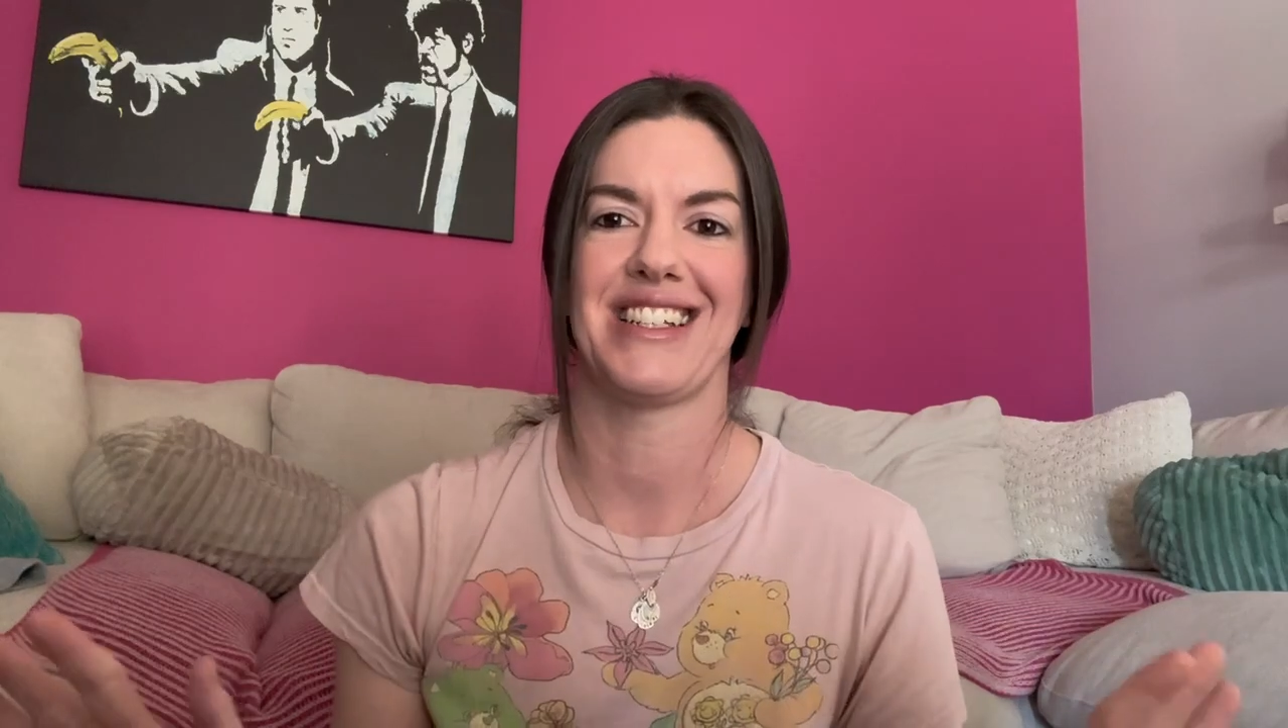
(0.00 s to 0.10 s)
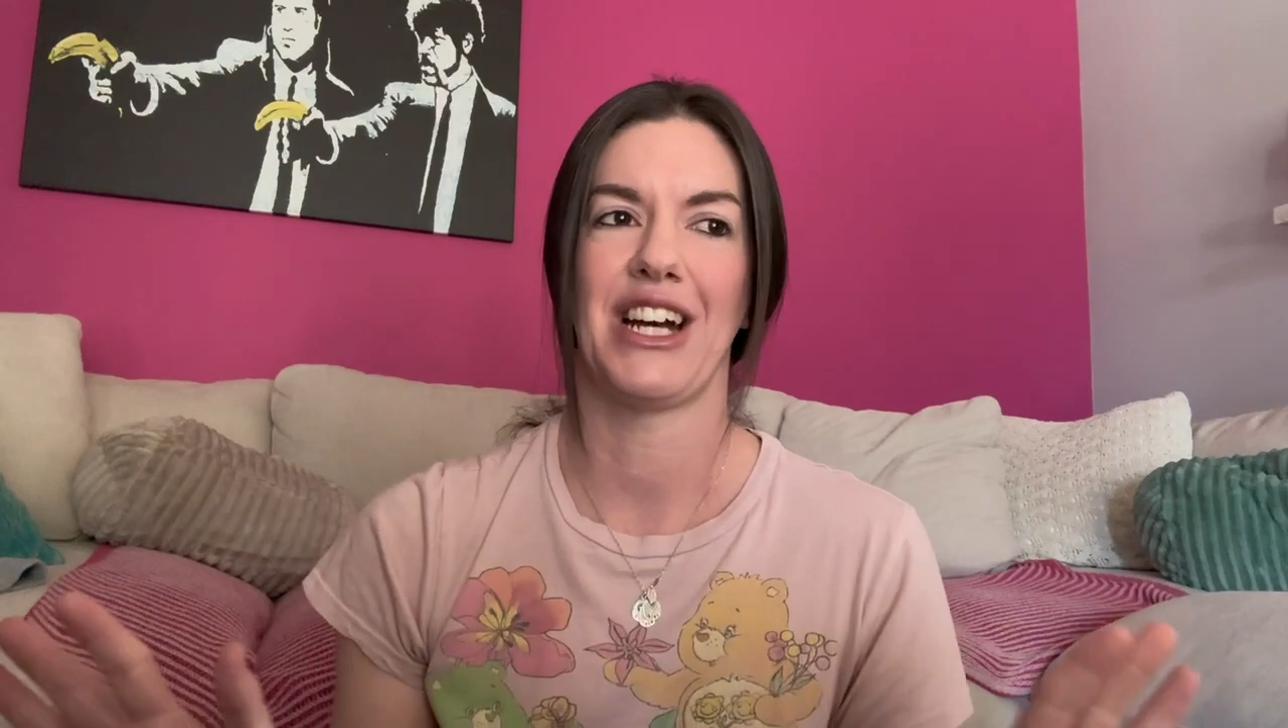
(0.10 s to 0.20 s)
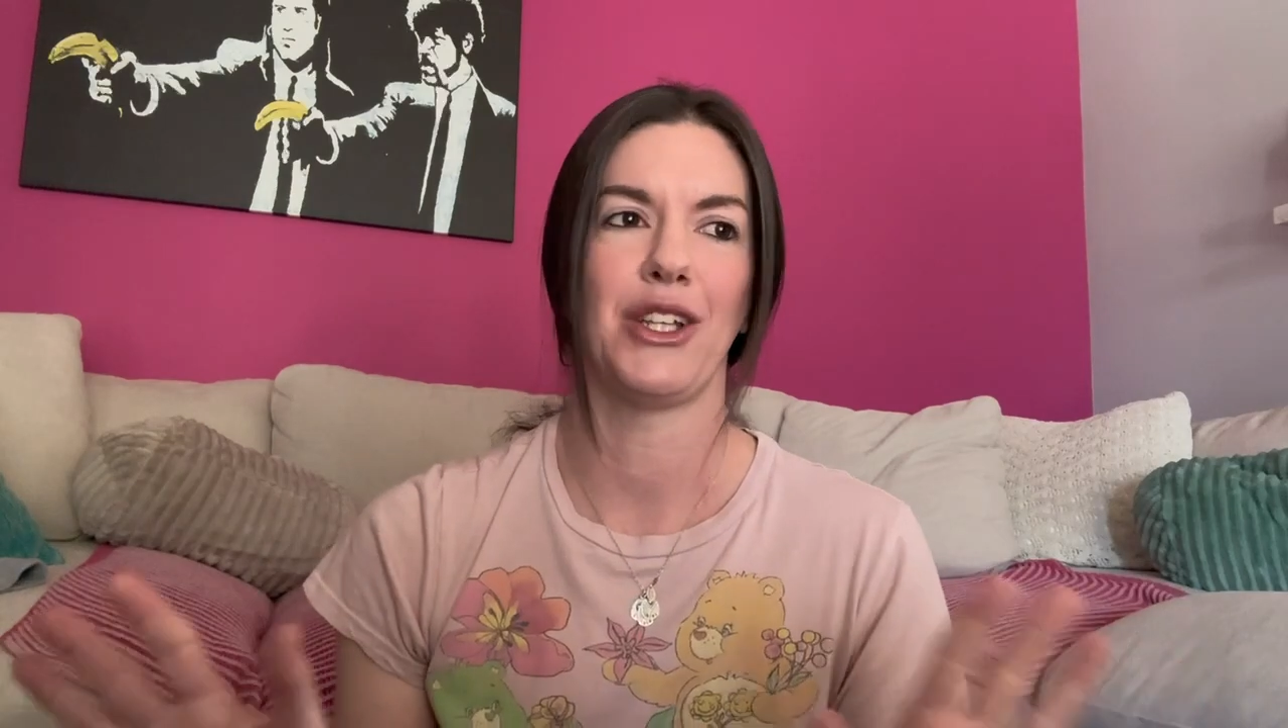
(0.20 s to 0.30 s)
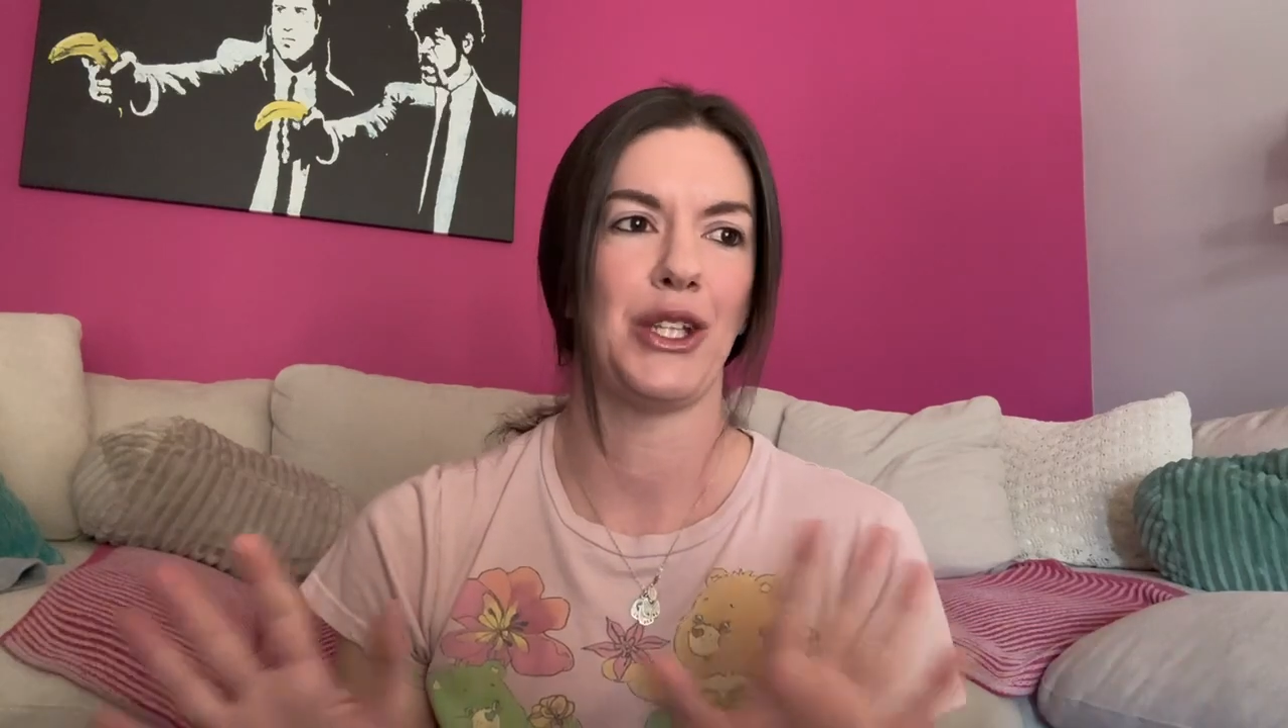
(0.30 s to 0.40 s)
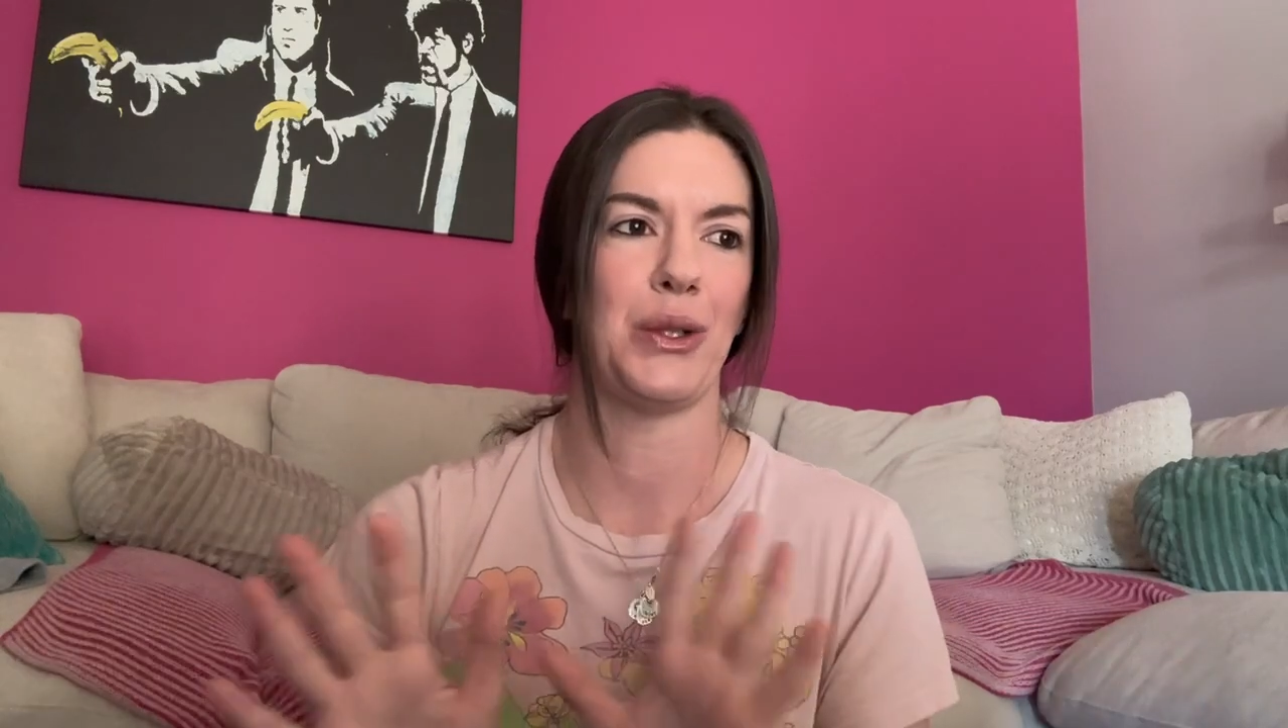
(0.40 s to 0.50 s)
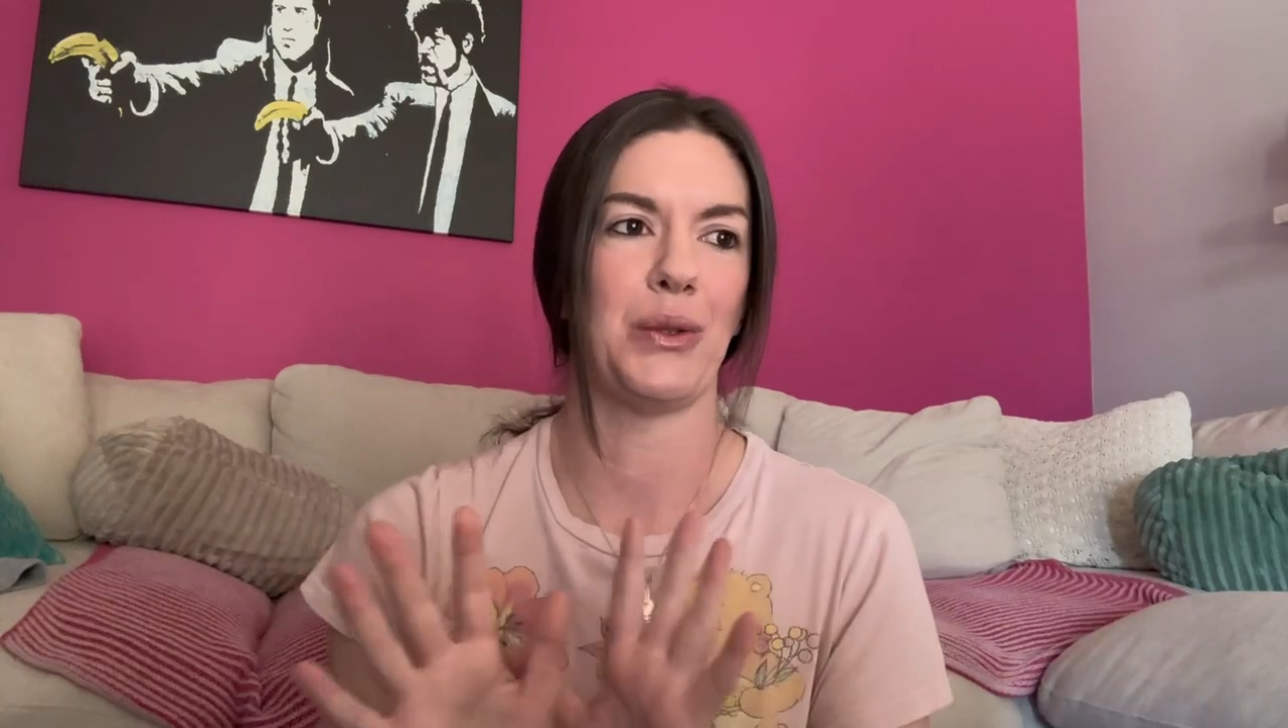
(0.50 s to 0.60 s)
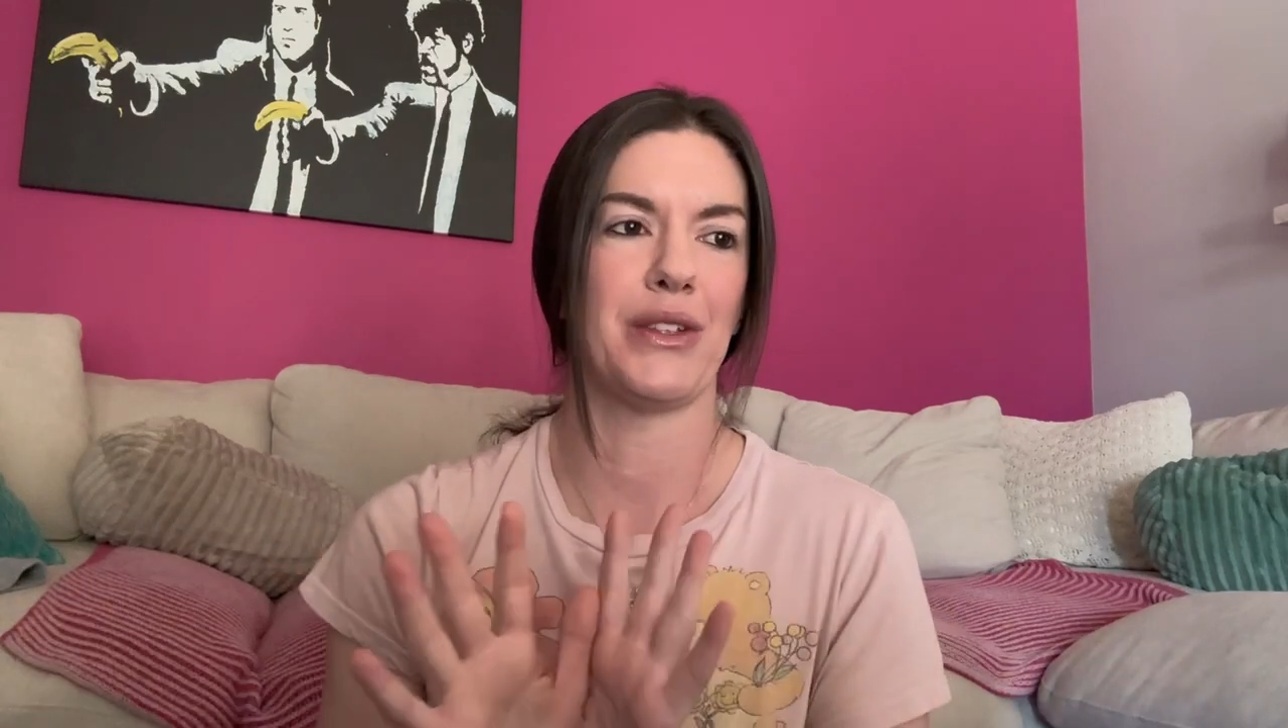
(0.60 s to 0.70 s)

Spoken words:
tell you